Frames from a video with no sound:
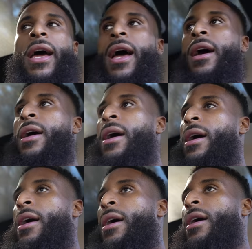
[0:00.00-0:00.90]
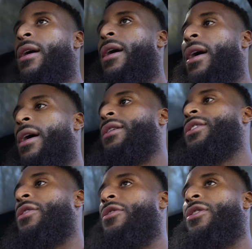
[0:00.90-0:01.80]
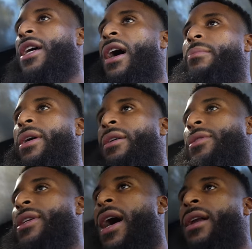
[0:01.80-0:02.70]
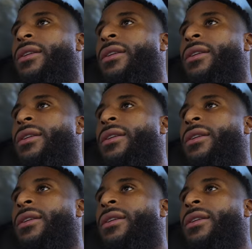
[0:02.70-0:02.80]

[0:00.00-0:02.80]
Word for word: that and showed y'all but it was kind